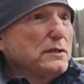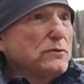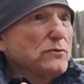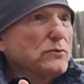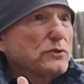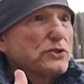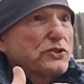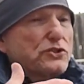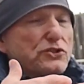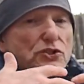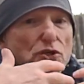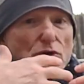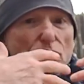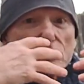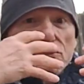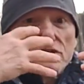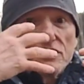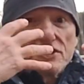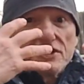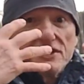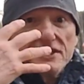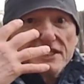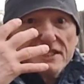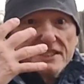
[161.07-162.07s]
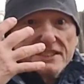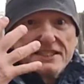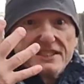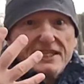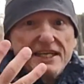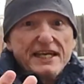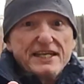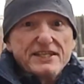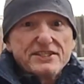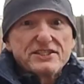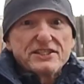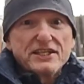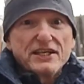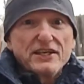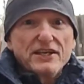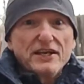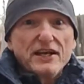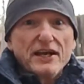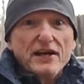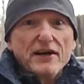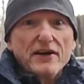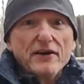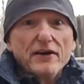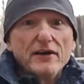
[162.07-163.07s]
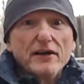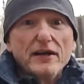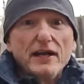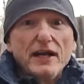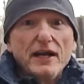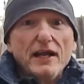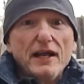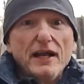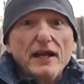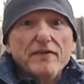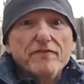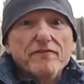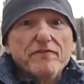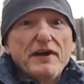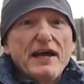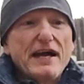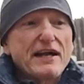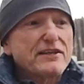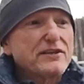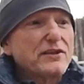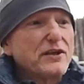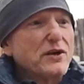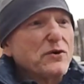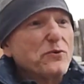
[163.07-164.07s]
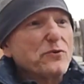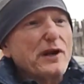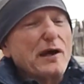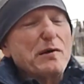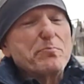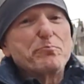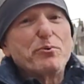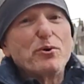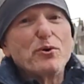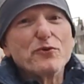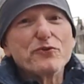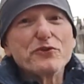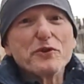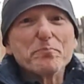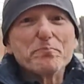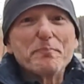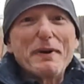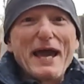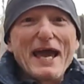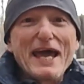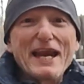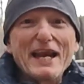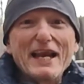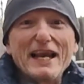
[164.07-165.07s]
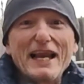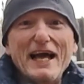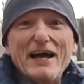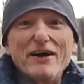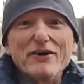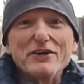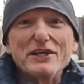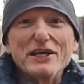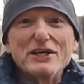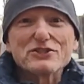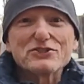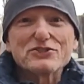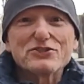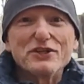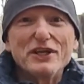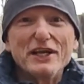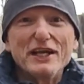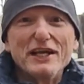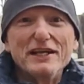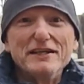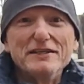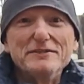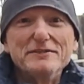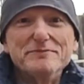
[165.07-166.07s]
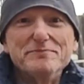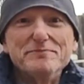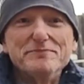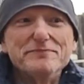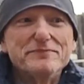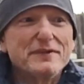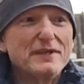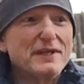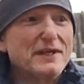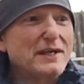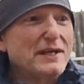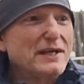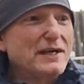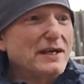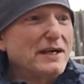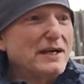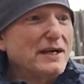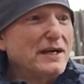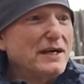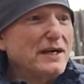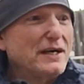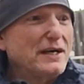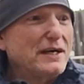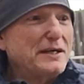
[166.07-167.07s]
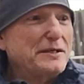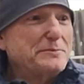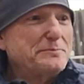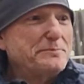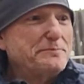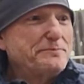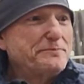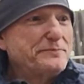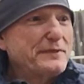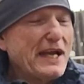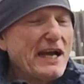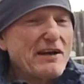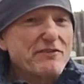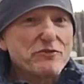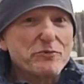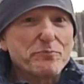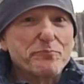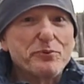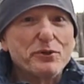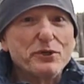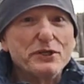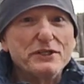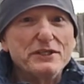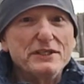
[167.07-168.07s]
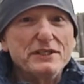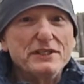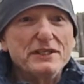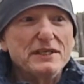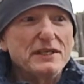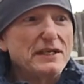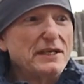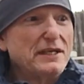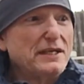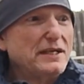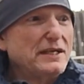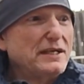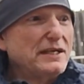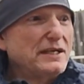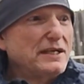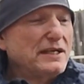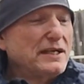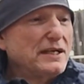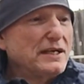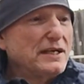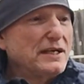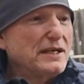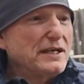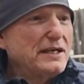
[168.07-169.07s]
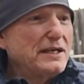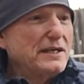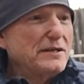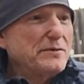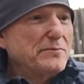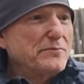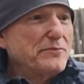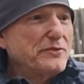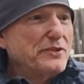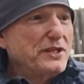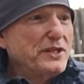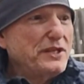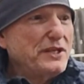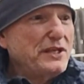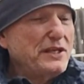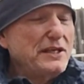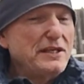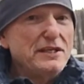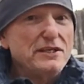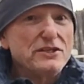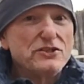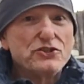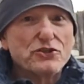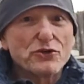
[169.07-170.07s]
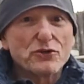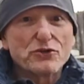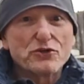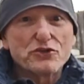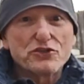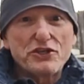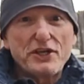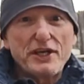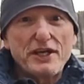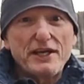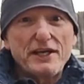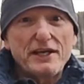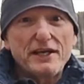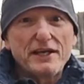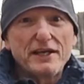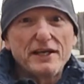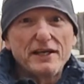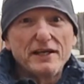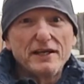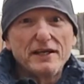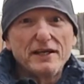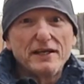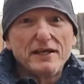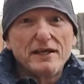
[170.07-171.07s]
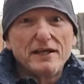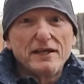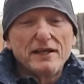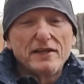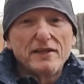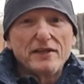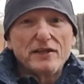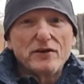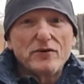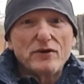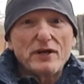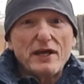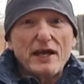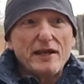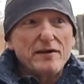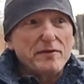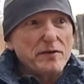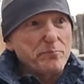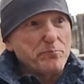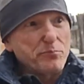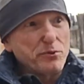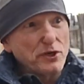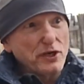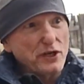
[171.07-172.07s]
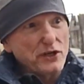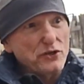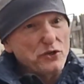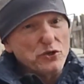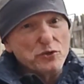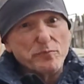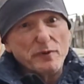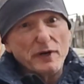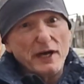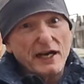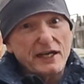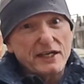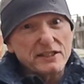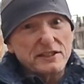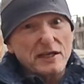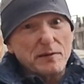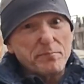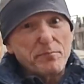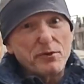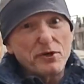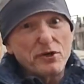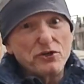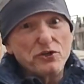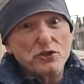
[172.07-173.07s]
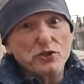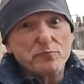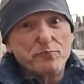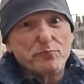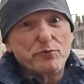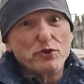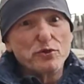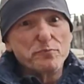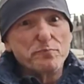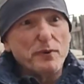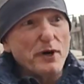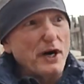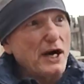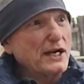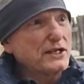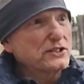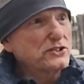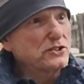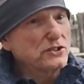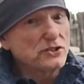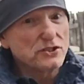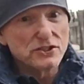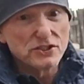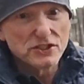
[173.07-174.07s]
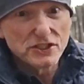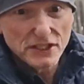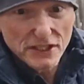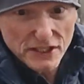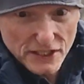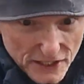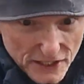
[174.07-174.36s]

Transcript: was so intense in there. In fact, when I pulled the panel out yesterday, after putting the sugar shake there, and I put a new brood box. You can see